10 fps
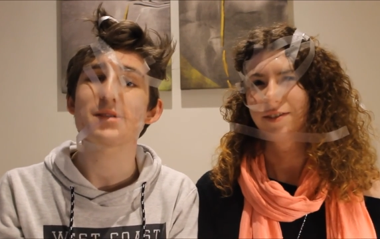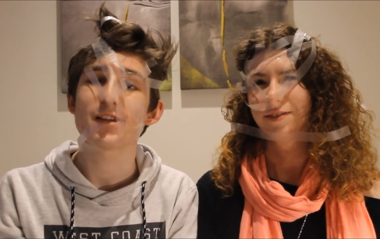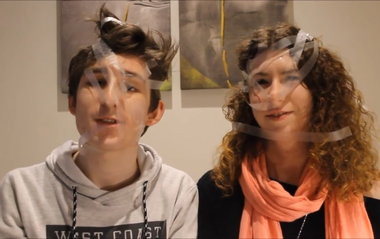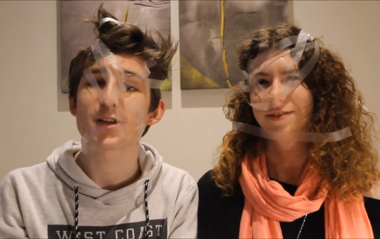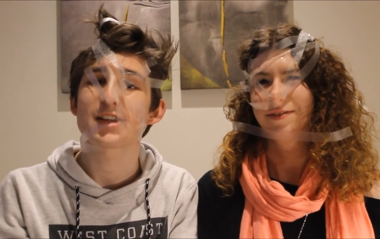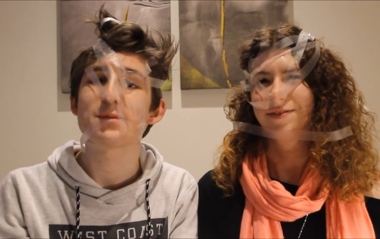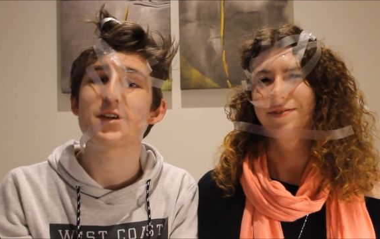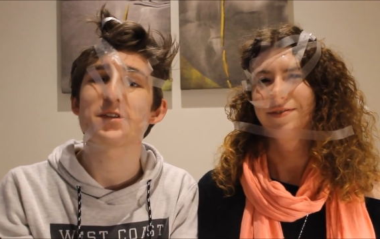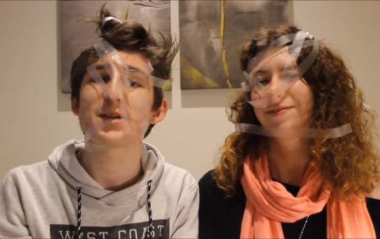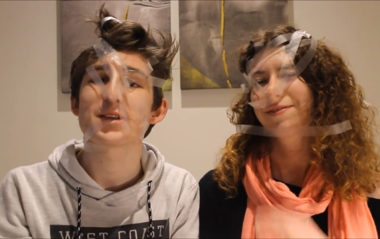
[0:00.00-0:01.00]
Speaker 1: up. If you want to see
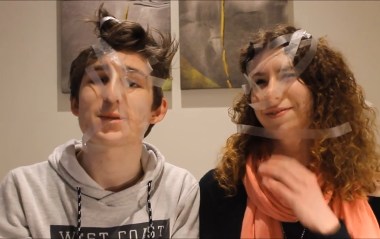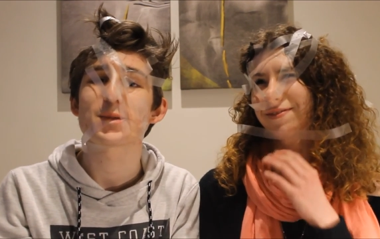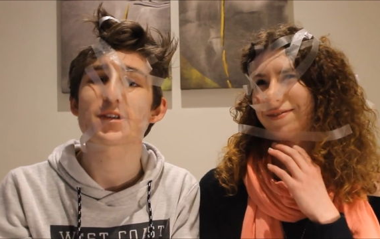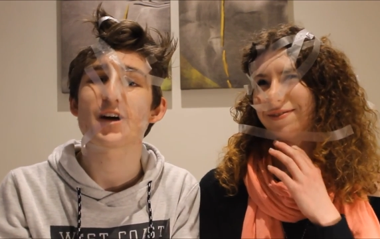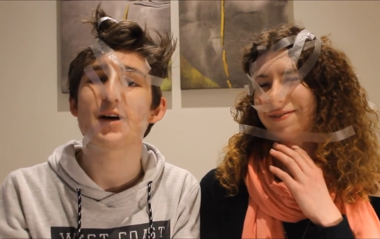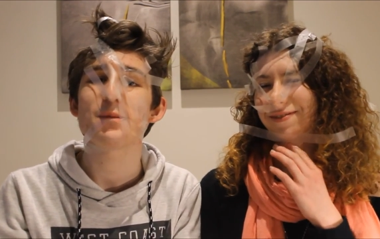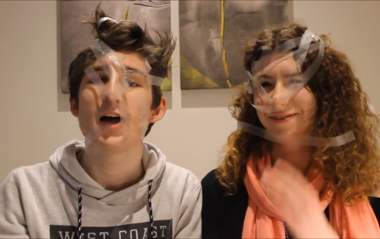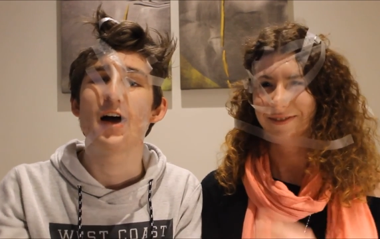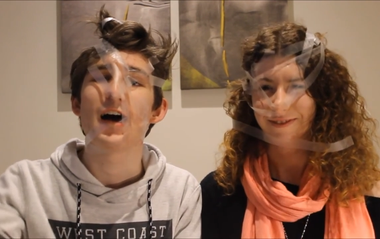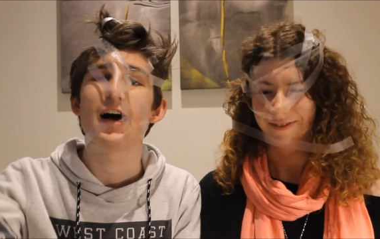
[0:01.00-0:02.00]
more from me, subscribe.
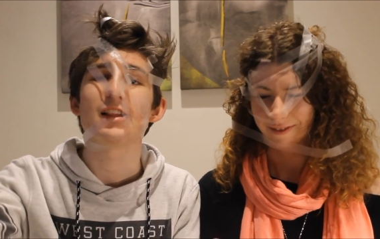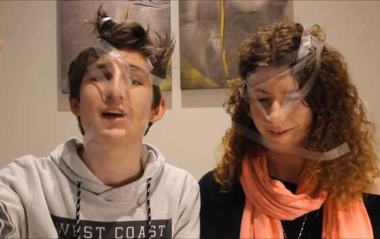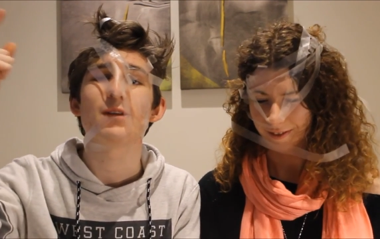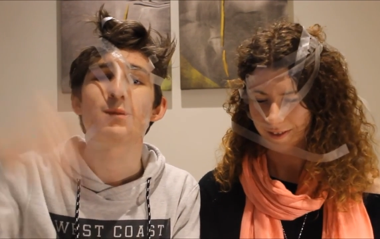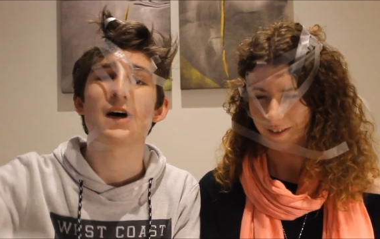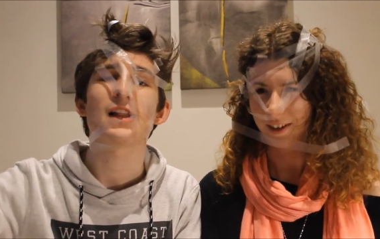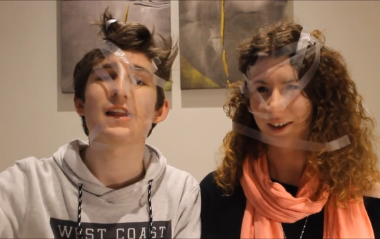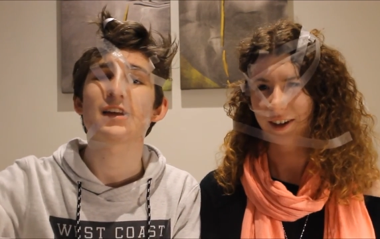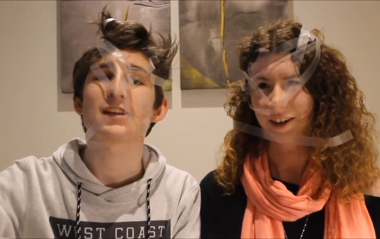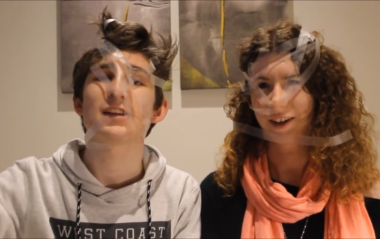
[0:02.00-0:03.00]
I'll leave my
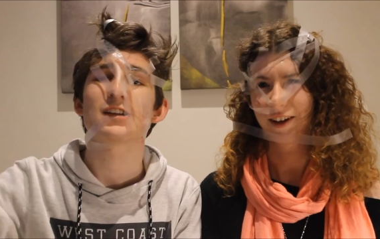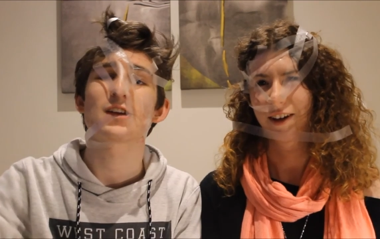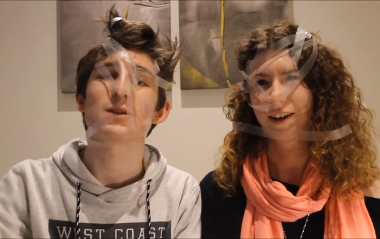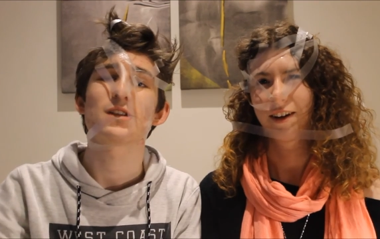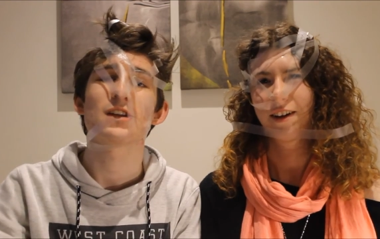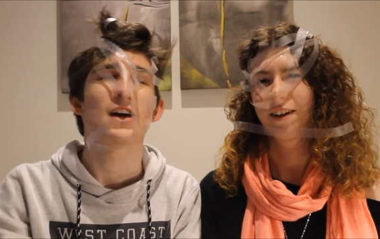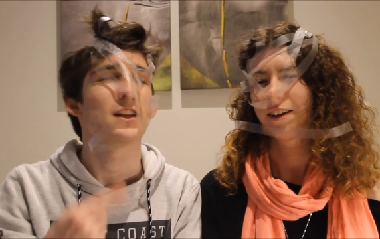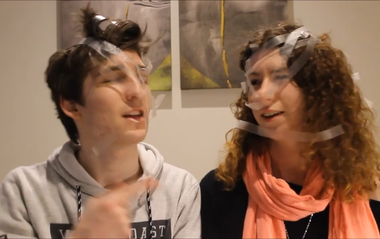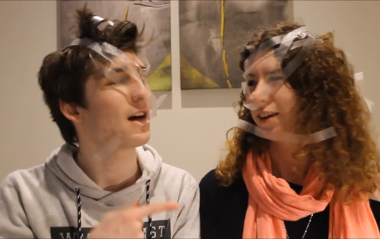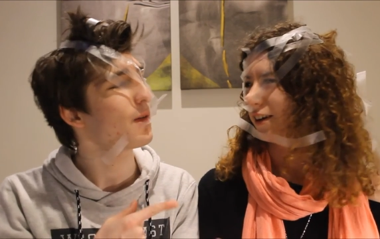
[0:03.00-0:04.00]
links in the description.
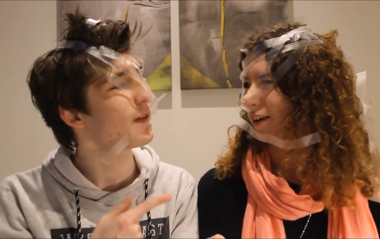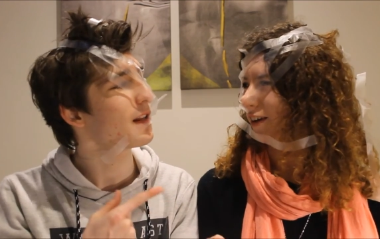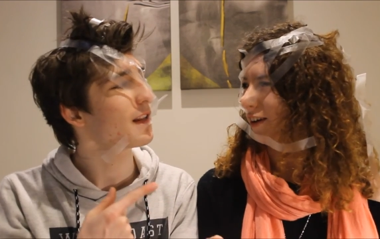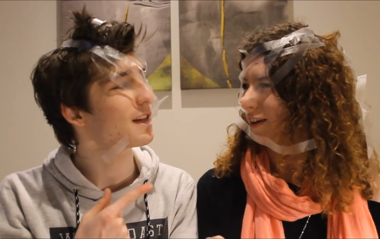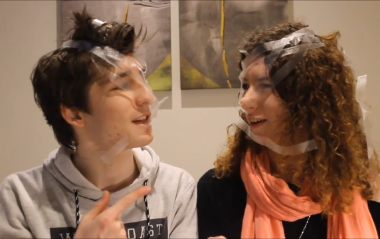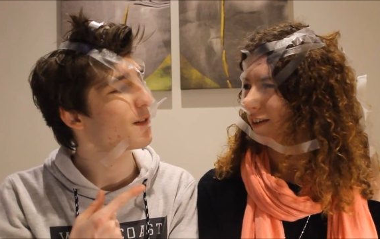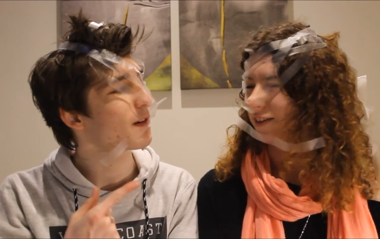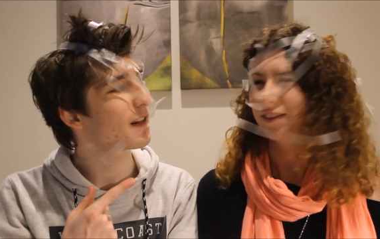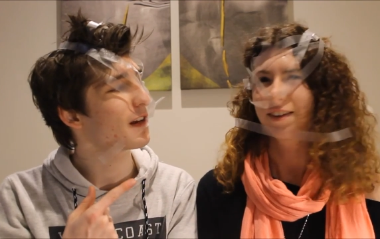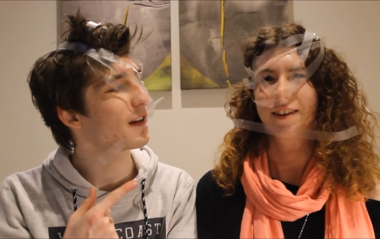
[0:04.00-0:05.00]
Do you have any links that you
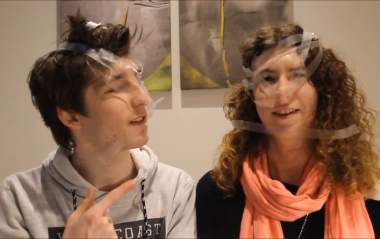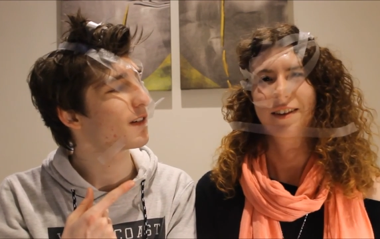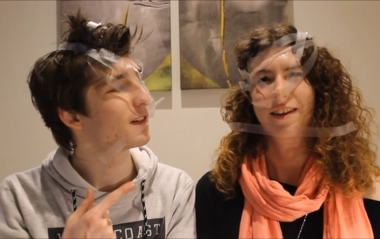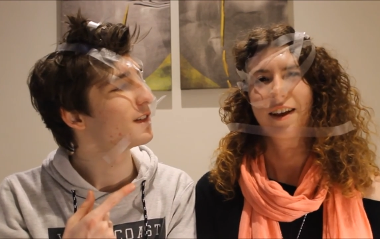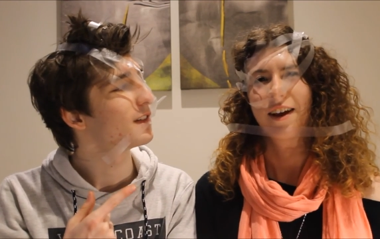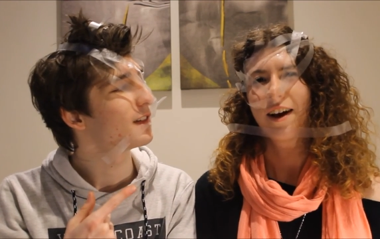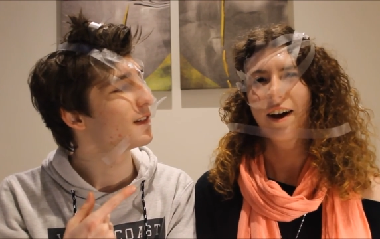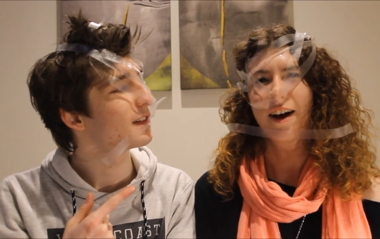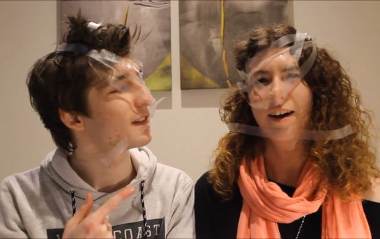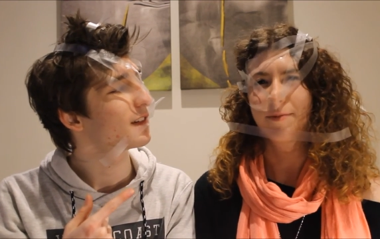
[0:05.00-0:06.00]
want to leave?
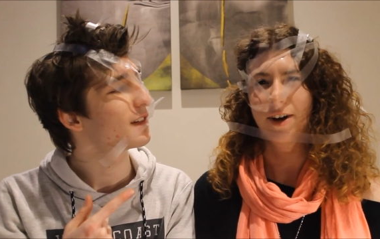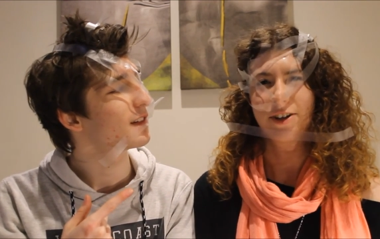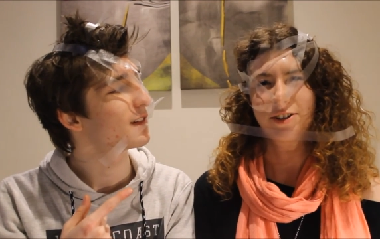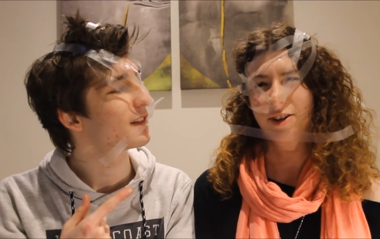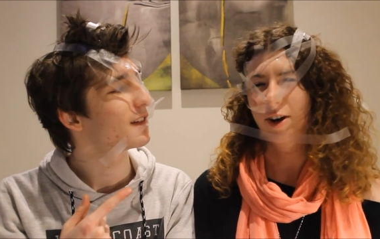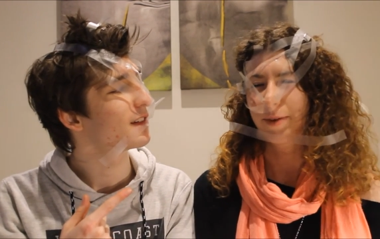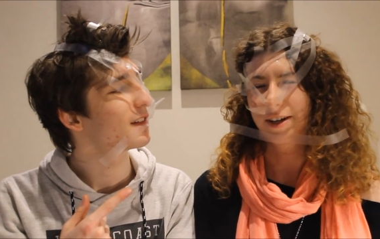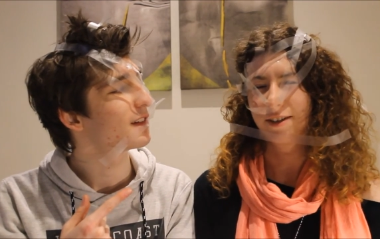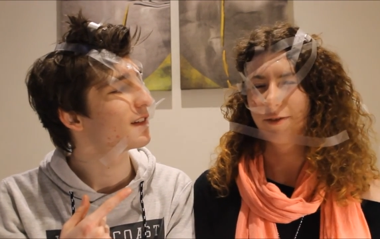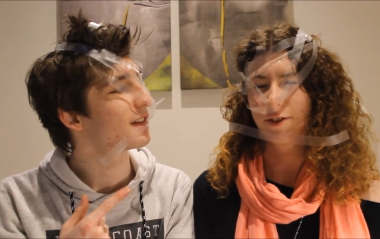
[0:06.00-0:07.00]
Speaker 2: Um, no, just
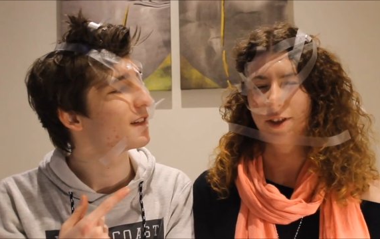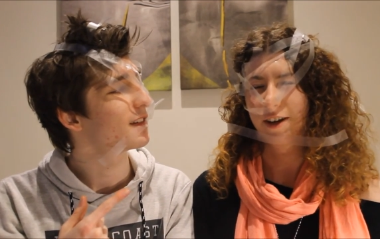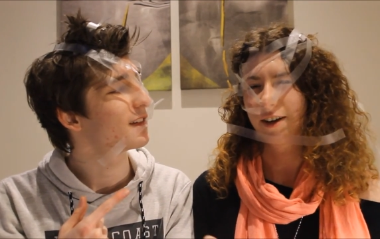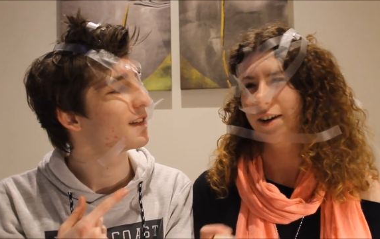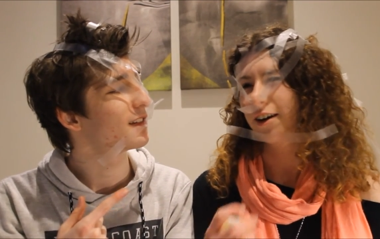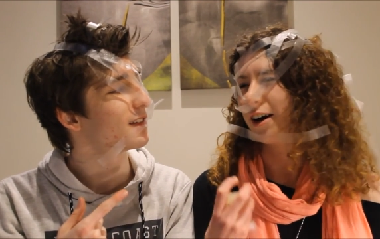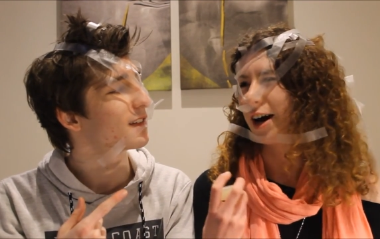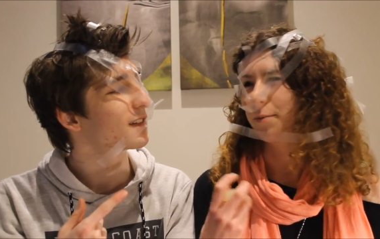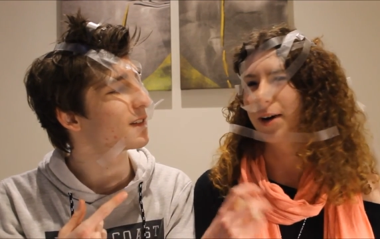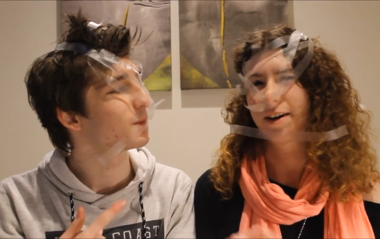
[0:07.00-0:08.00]
comment if you think
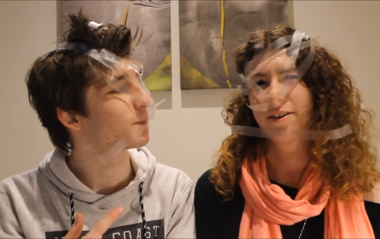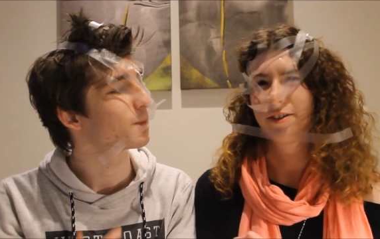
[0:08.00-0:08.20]
I won